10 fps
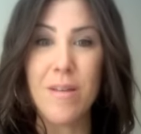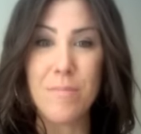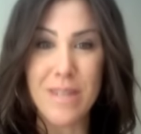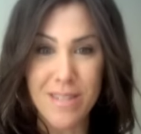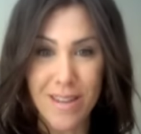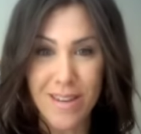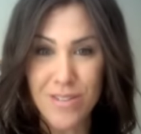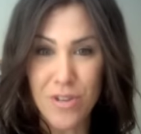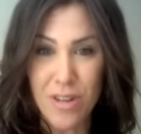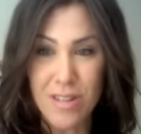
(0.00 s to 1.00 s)
my skin
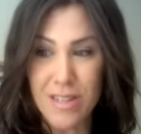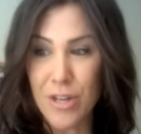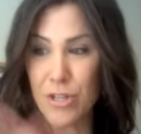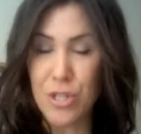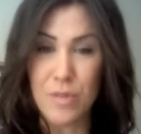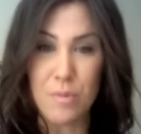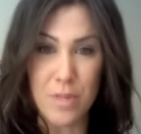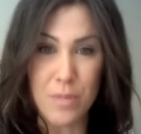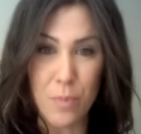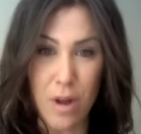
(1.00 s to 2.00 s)
has not cleared just from
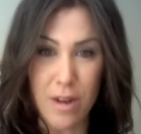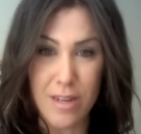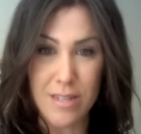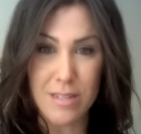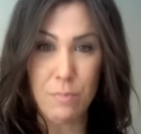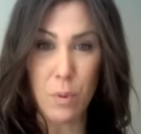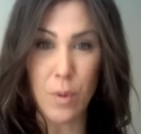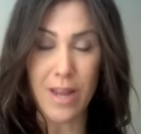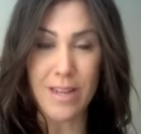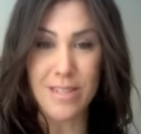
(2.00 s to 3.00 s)
these products, but
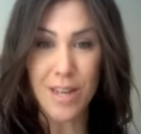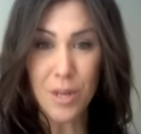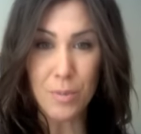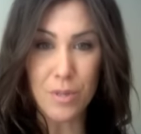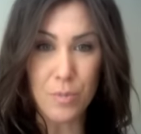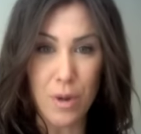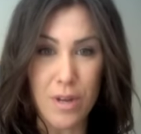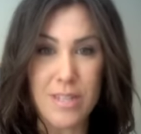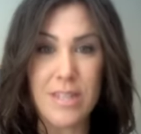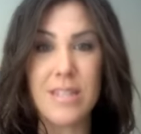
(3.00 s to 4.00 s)
what I can tell you about these
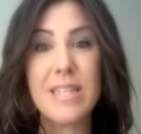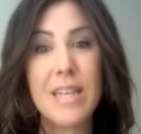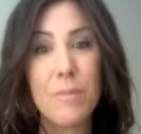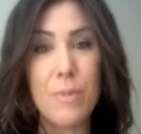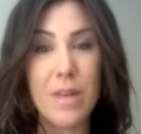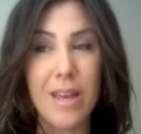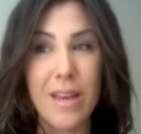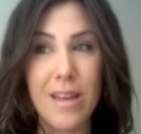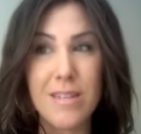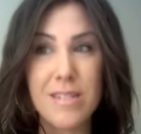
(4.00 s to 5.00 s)
products is it's keeping
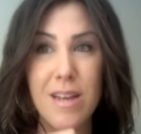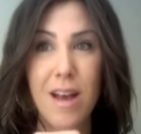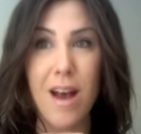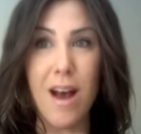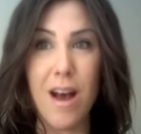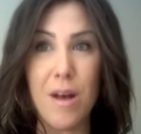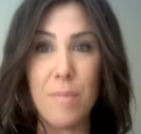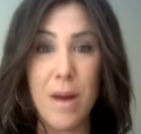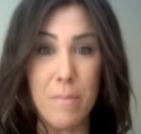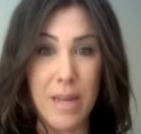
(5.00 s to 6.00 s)
it
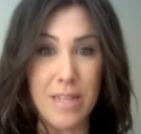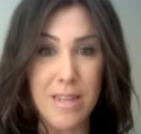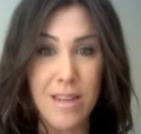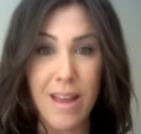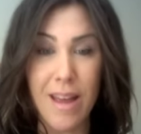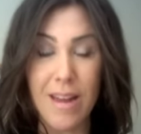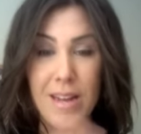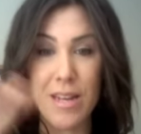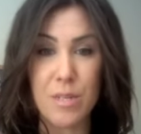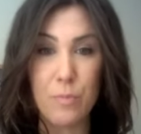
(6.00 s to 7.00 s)
amazing, and
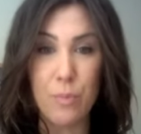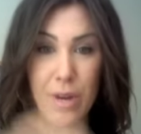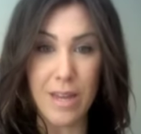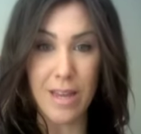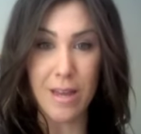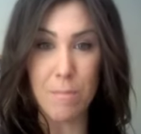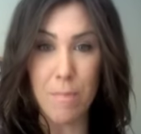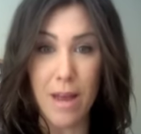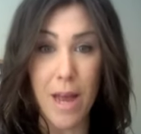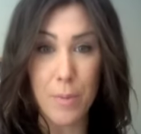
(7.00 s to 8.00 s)
it is bringing
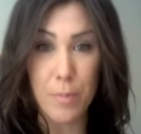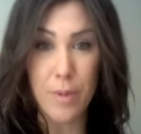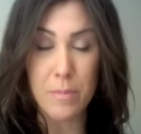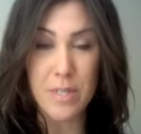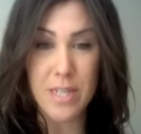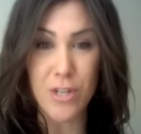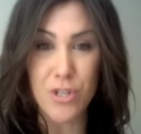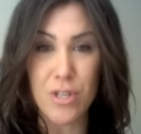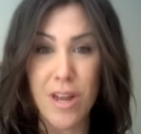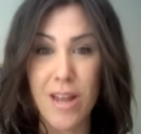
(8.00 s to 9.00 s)
my
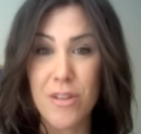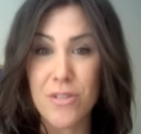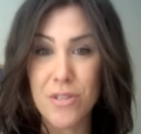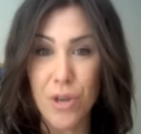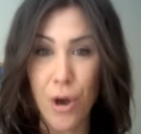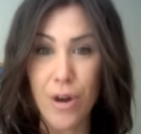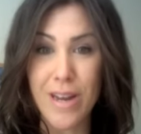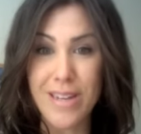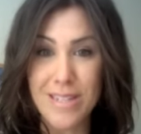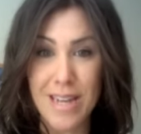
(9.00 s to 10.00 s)
hyperpigmentation and the
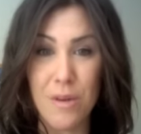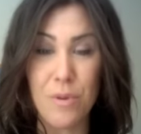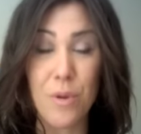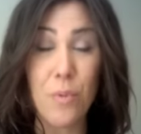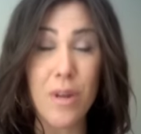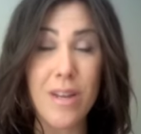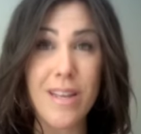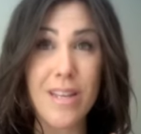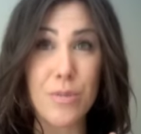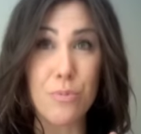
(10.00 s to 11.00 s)
scarring down. Now, what
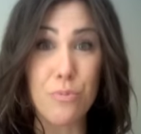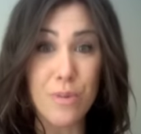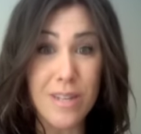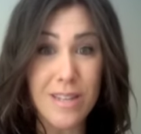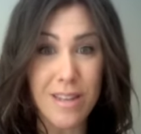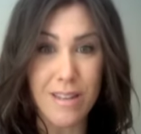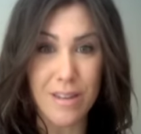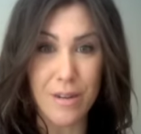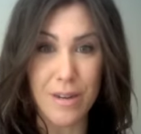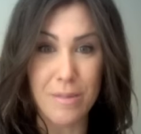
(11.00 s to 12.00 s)
is really
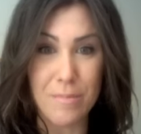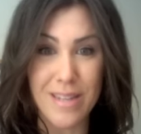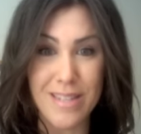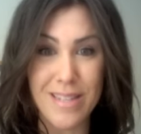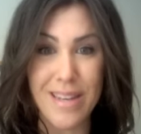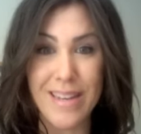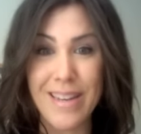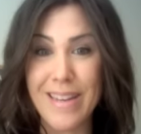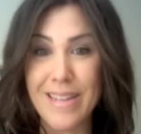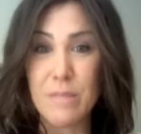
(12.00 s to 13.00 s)
clearing my skin
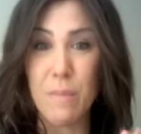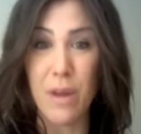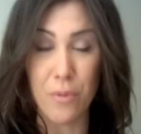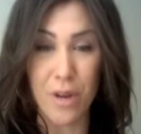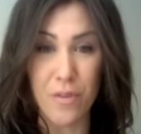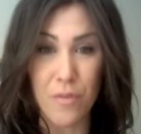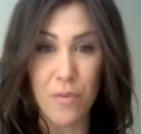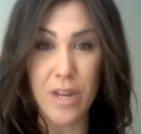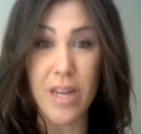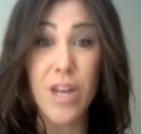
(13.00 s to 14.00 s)
is my
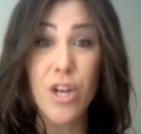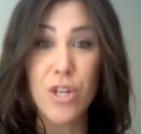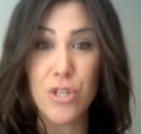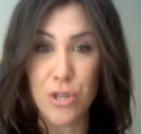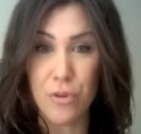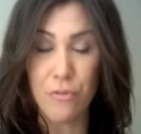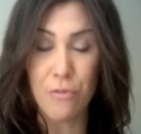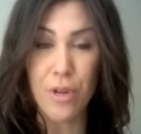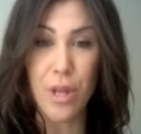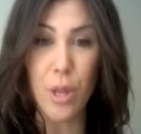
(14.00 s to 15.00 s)
grain-free,
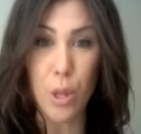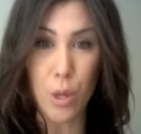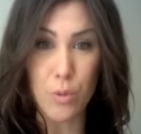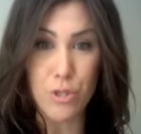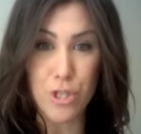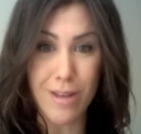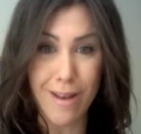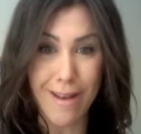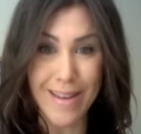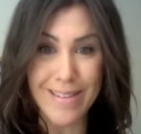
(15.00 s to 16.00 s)
sugar-free, low
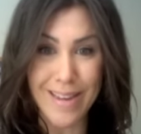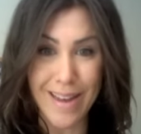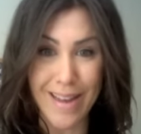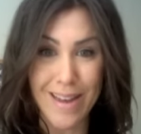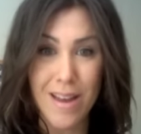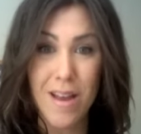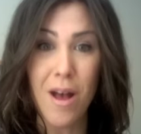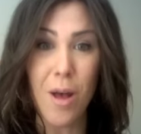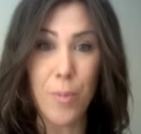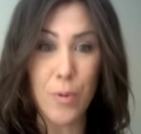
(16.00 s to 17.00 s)
GI diet.
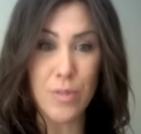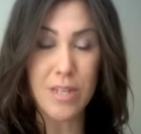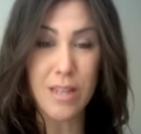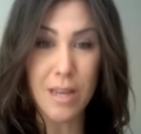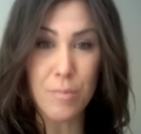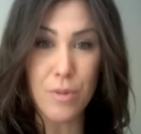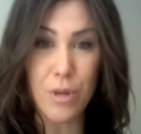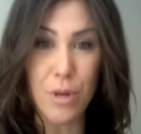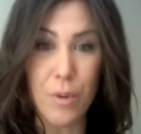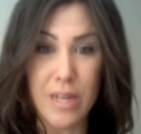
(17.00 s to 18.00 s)
I'll post a link
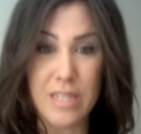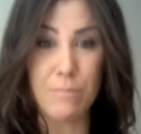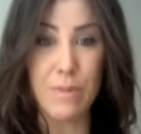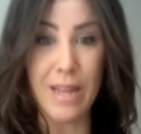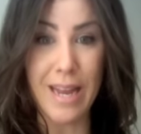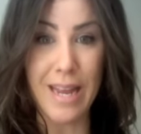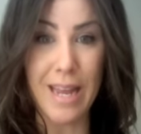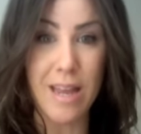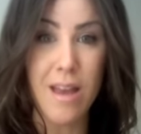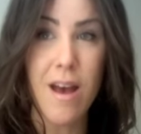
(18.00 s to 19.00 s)
below
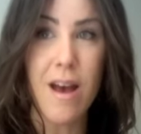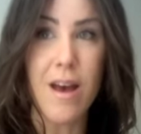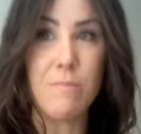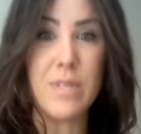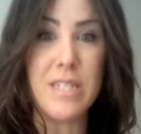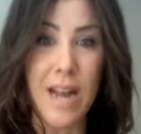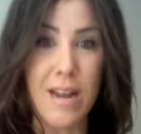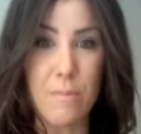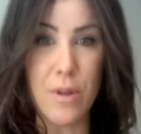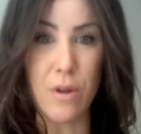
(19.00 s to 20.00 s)
explaining the diet
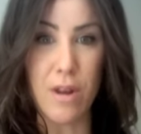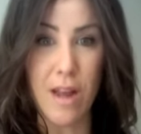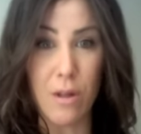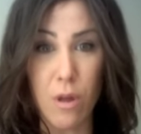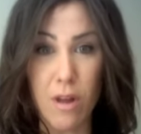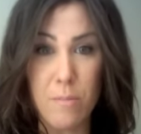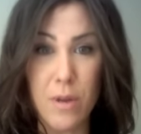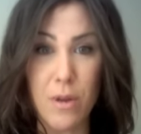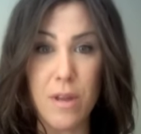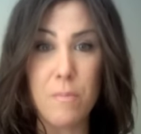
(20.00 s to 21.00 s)
I've been on and how long I've
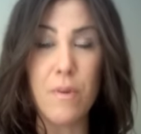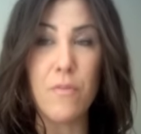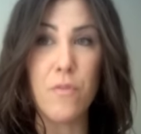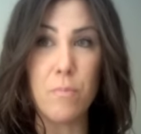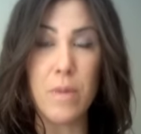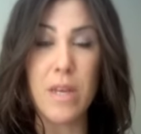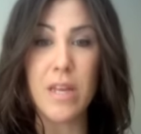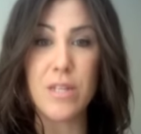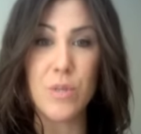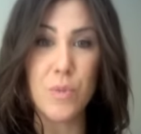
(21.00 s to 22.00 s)
been on it, but for me,
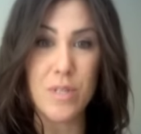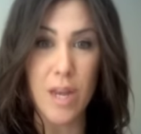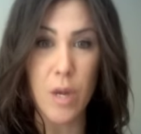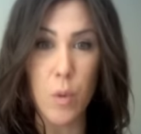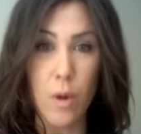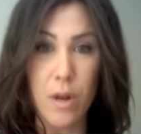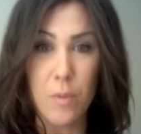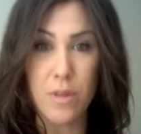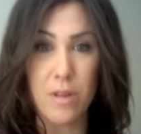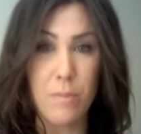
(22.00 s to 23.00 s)
as soon as I go on it,
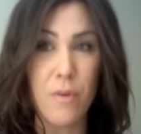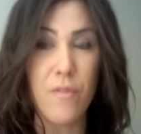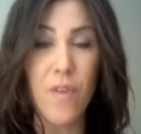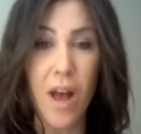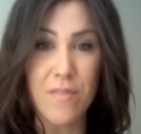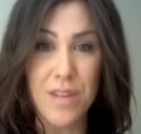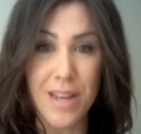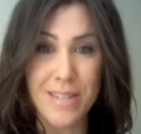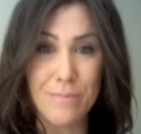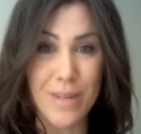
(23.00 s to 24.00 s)
within about 5
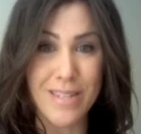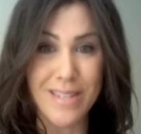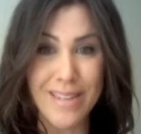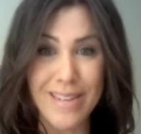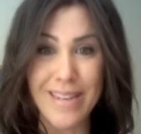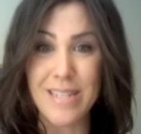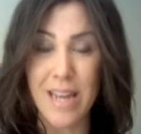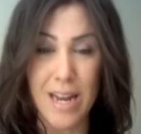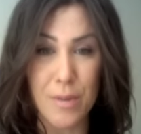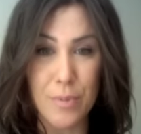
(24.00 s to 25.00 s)
days, my skin is
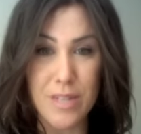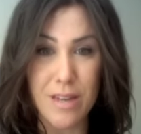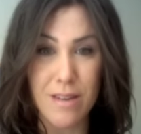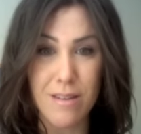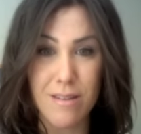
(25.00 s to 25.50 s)
80%